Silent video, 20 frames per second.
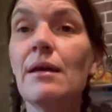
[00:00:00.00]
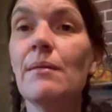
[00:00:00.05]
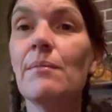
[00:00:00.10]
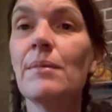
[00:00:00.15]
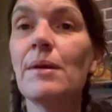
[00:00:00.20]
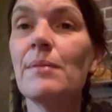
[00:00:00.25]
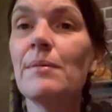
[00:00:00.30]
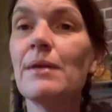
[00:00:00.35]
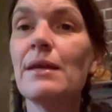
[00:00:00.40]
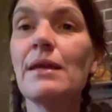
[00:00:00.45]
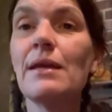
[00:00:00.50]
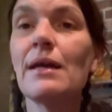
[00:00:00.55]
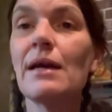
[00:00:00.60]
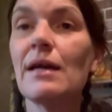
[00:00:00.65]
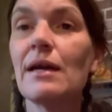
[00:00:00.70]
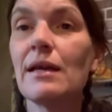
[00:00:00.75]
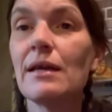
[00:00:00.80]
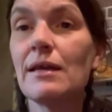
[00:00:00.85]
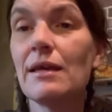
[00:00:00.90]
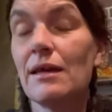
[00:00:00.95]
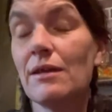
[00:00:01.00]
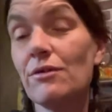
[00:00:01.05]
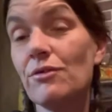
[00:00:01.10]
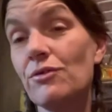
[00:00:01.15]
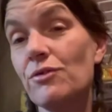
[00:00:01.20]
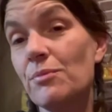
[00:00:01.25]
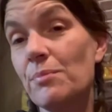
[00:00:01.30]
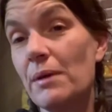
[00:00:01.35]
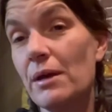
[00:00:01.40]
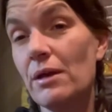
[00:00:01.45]
maybe a candle
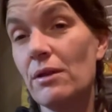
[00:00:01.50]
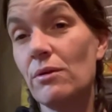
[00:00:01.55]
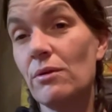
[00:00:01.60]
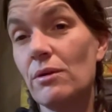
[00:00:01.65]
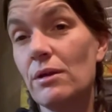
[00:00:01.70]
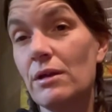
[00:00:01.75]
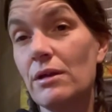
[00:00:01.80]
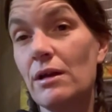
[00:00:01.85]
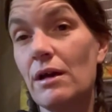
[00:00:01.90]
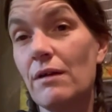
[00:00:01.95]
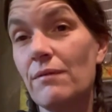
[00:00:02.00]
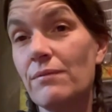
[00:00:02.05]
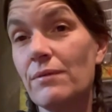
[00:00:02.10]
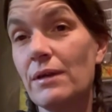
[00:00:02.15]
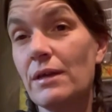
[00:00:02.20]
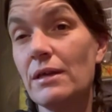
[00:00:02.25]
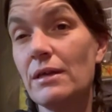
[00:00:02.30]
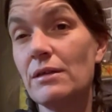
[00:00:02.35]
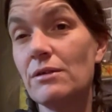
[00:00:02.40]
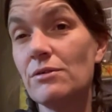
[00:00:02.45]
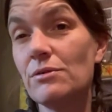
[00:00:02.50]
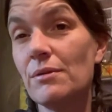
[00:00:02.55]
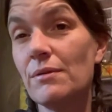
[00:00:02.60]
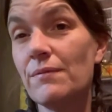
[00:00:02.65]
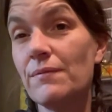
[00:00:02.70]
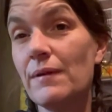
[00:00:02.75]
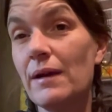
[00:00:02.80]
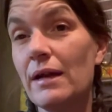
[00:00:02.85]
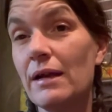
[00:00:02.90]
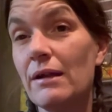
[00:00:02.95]
spell or an offering into a
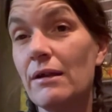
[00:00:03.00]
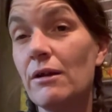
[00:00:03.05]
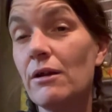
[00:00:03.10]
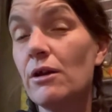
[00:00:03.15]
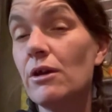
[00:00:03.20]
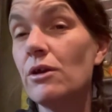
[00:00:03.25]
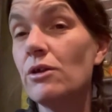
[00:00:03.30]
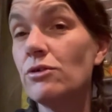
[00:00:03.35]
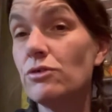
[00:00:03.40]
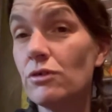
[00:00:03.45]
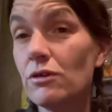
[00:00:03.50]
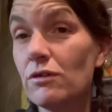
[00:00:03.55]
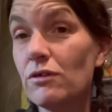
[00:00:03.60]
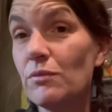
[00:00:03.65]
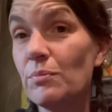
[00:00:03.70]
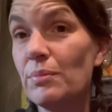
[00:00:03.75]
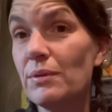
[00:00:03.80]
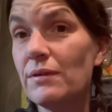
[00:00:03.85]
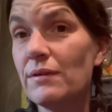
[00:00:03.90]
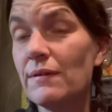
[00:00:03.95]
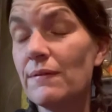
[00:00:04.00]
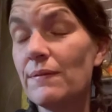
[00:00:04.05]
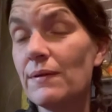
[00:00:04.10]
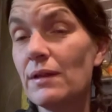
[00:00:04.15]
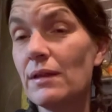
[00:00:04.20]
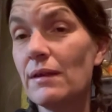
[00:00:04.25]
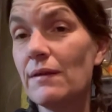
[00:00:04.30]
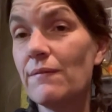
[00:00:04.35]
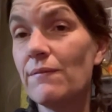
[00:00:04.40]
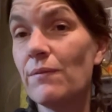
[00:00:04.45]
fire just
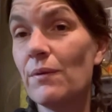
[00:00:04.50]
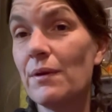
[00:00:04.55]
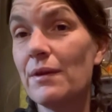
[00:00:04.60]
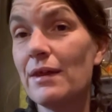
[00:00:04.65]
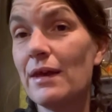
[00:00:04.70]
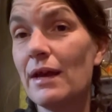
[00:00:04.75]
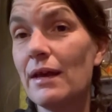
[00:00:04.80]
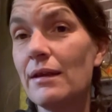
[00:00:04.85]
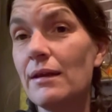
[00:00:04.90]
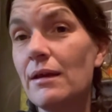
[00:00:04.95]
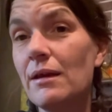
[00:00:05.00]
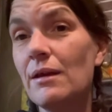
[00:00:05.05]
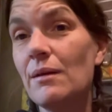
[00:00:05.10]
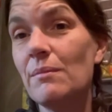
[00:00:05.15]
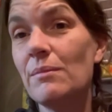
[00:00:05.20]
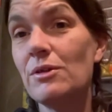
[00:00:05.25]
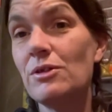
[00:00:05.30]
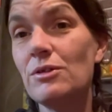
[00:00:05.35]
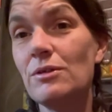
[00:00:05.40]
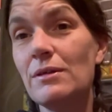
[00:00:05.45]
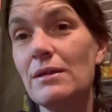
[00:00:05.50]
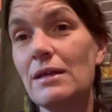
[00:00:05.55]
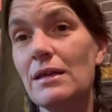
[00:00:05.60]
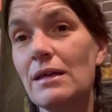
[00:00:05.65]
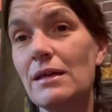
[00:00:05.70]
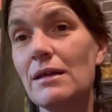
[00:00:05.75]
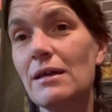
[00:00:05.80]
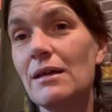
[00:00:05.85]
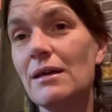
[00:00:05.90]
specifically for that. But doing